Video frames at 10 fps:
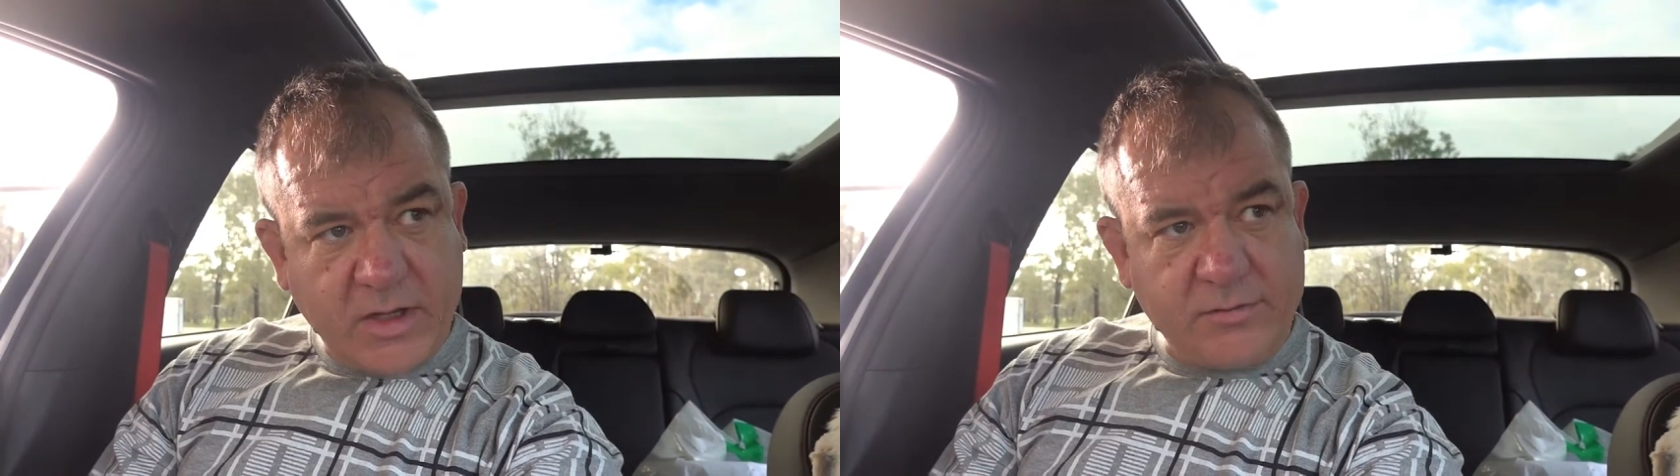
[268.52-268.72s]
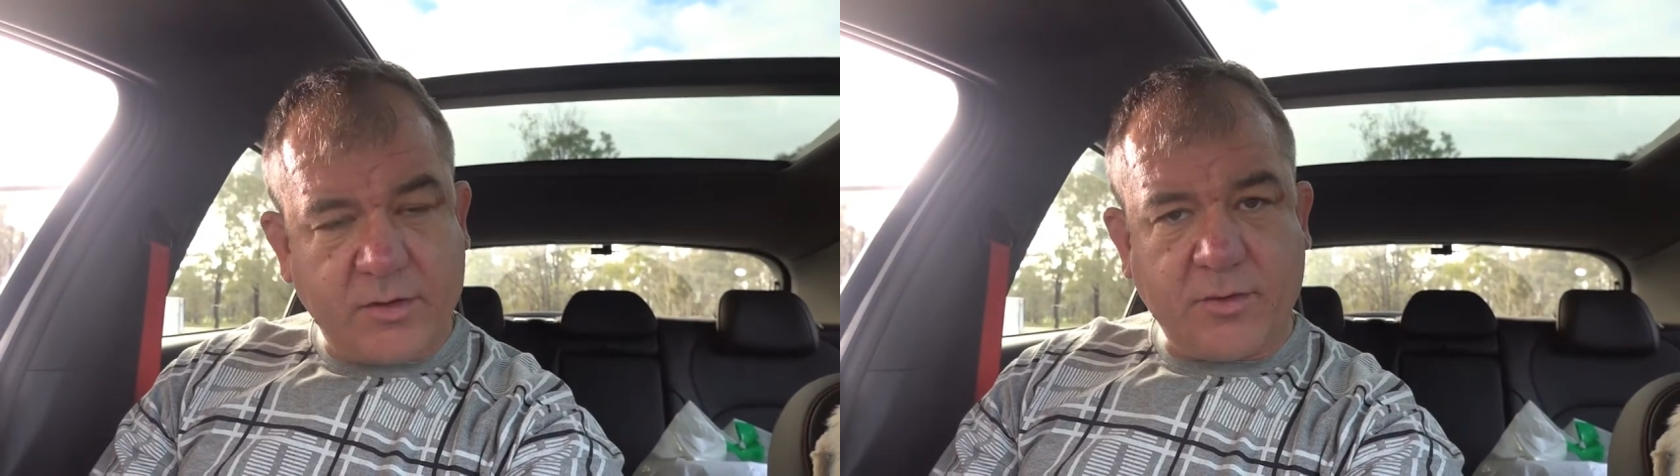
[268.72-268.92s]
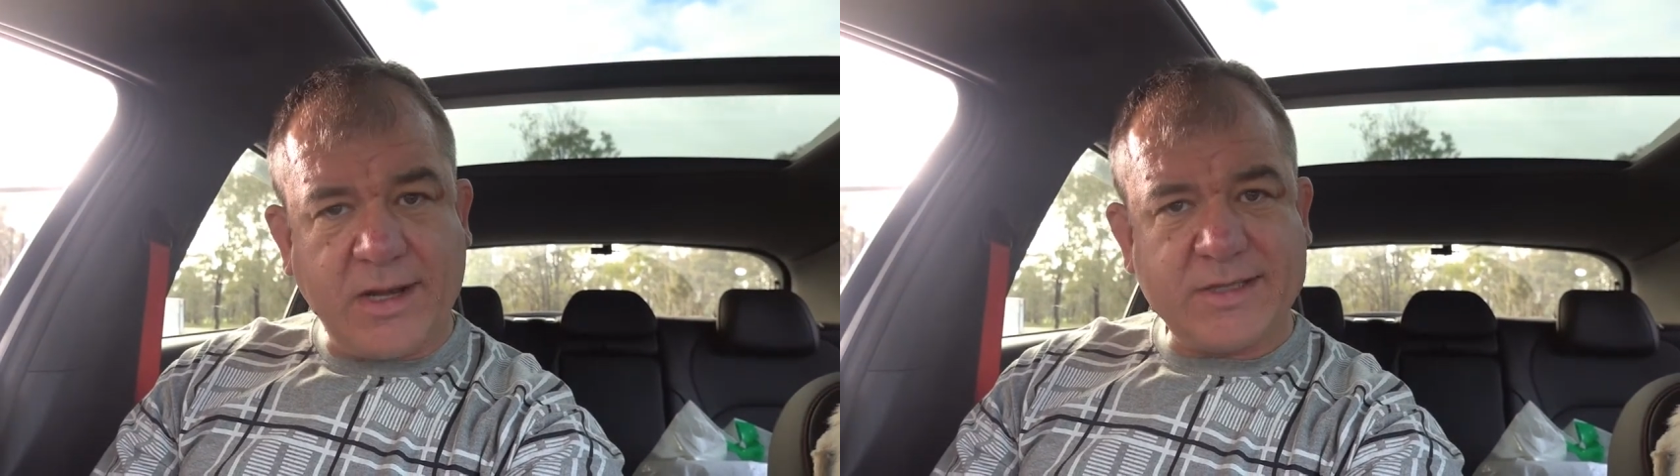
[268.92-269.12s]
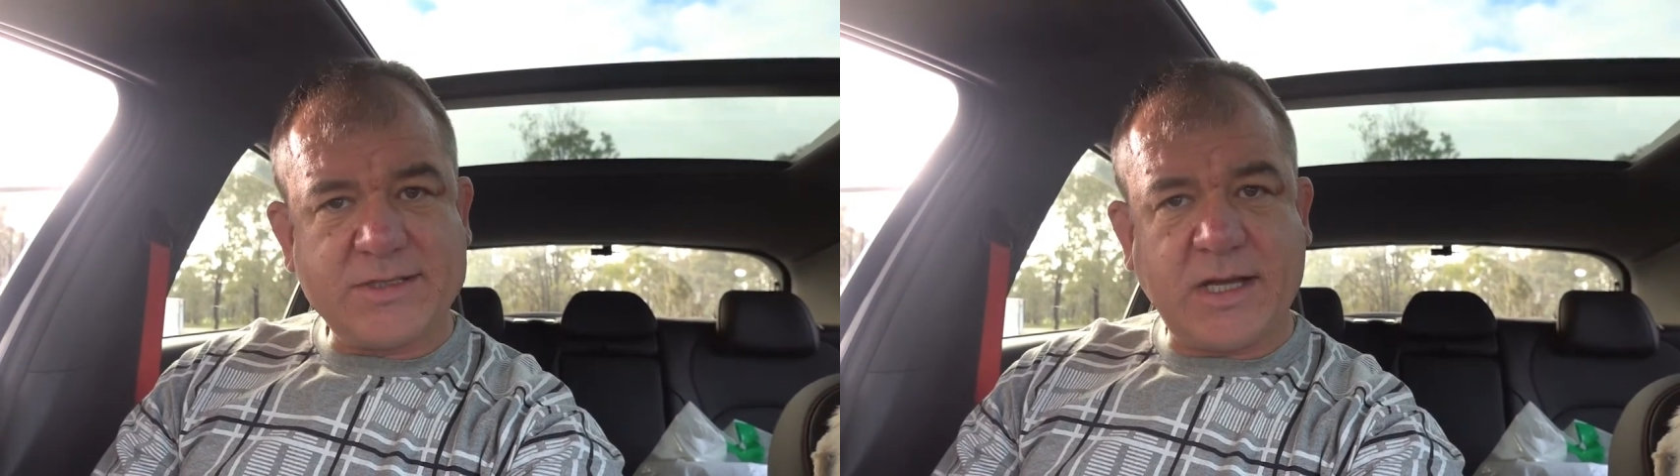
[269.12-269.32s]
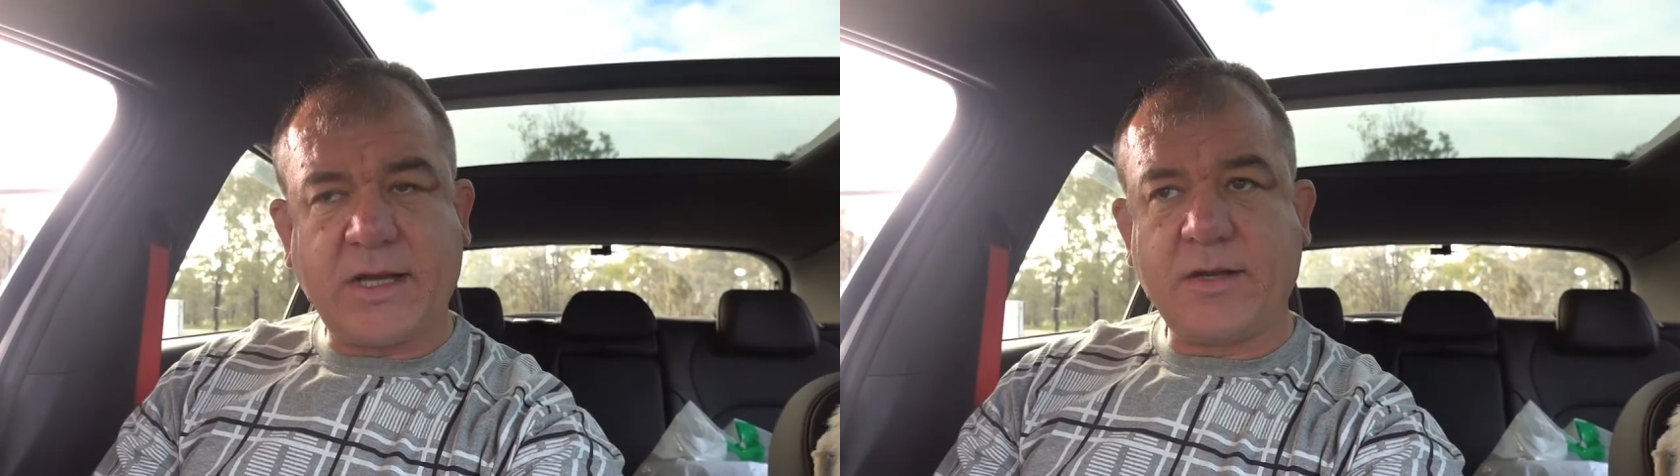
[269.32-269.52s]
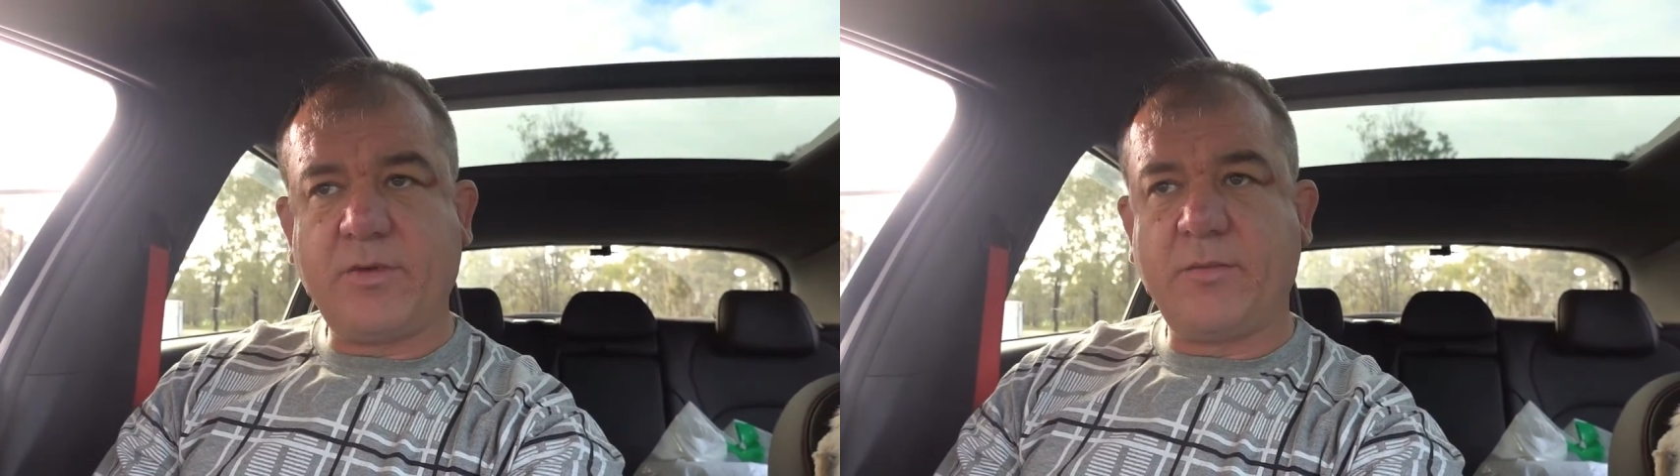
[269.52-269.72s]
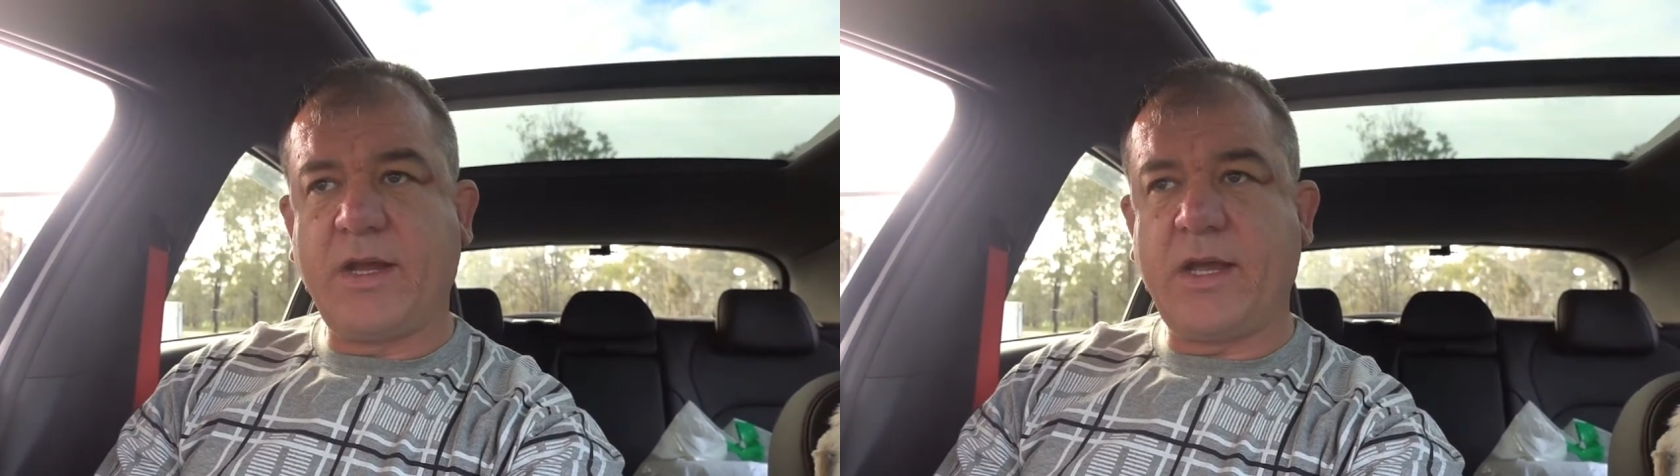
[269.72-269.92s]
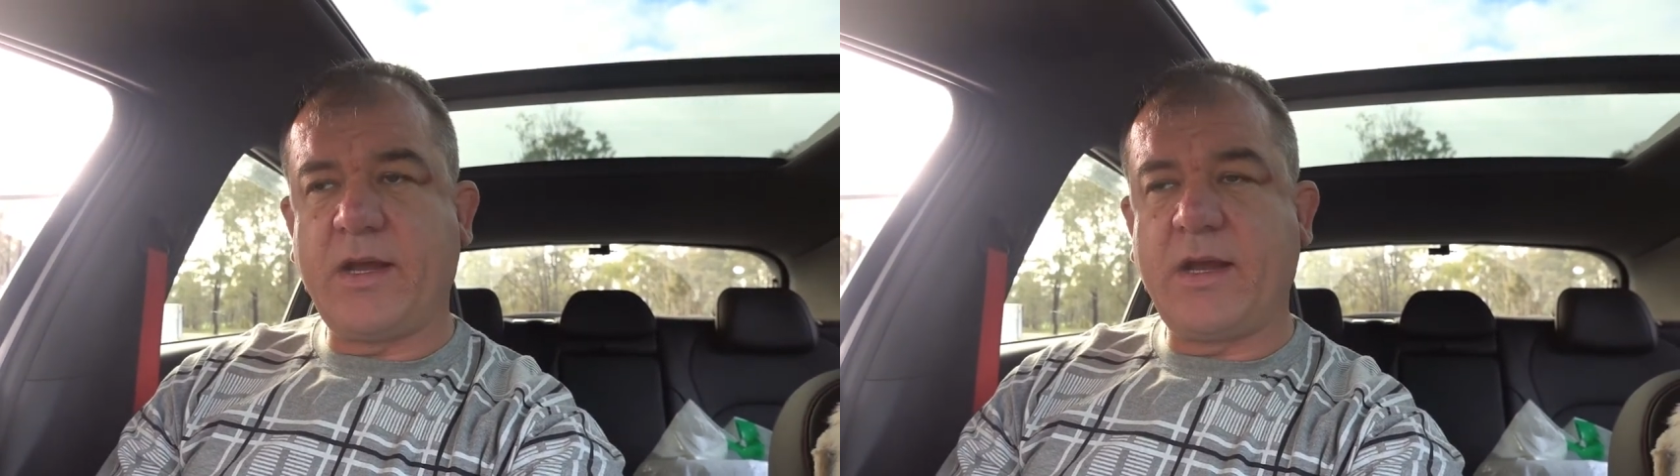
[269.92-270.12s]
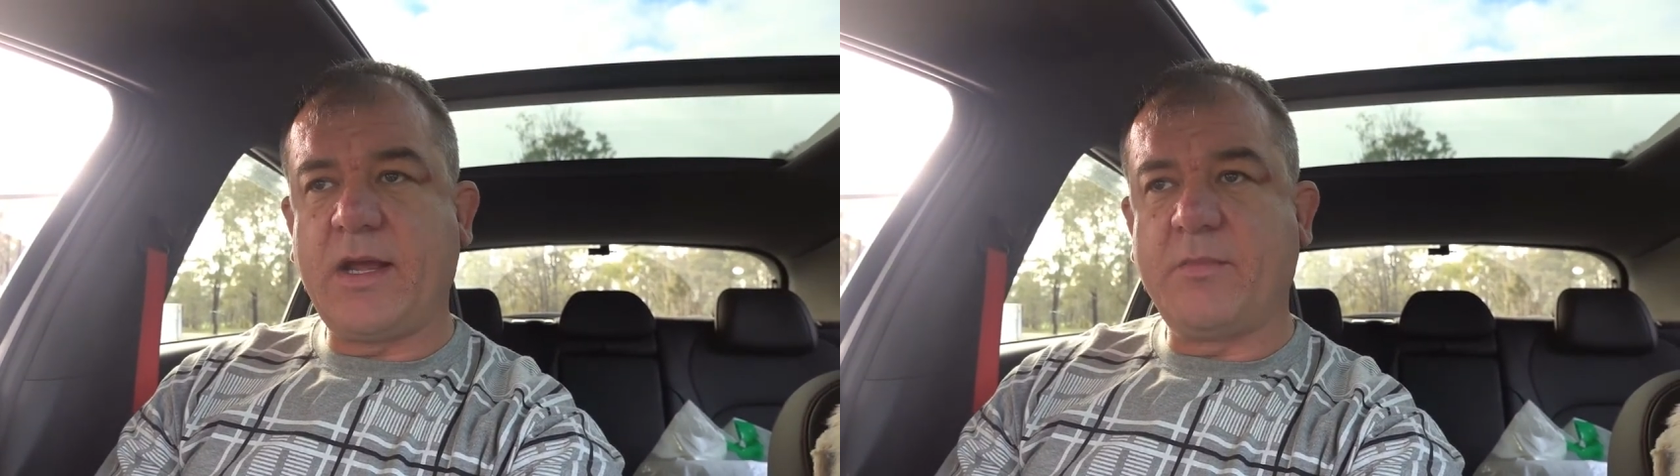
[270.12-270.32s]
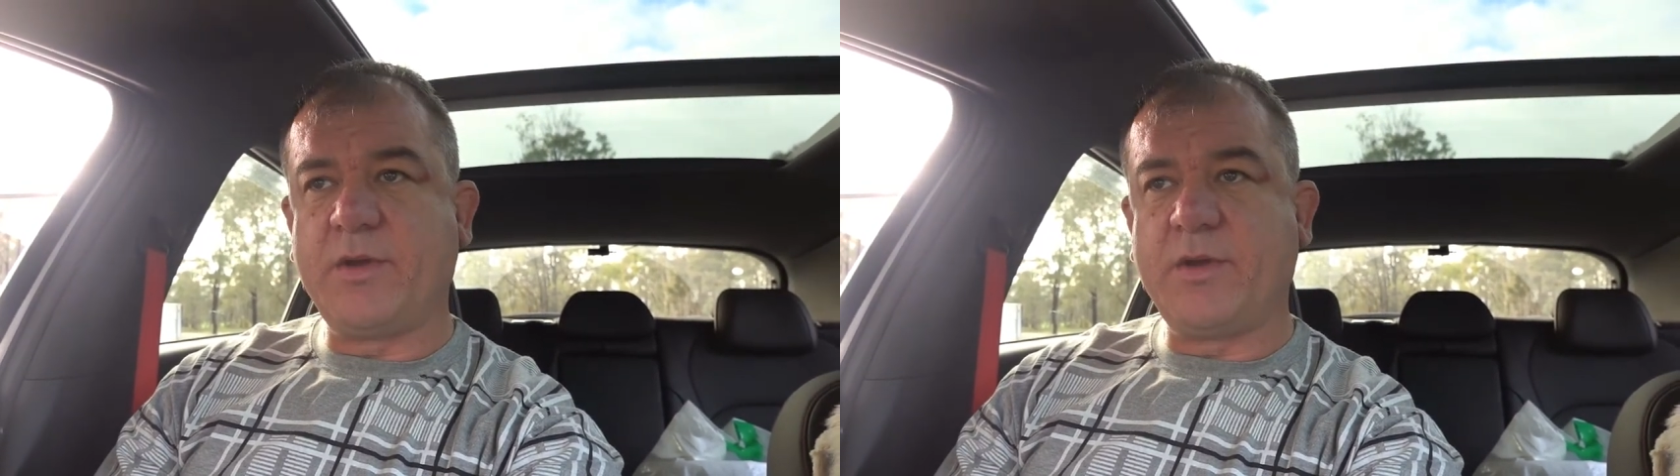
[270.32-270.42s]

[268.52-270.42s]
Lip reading: The rain started when we headed out,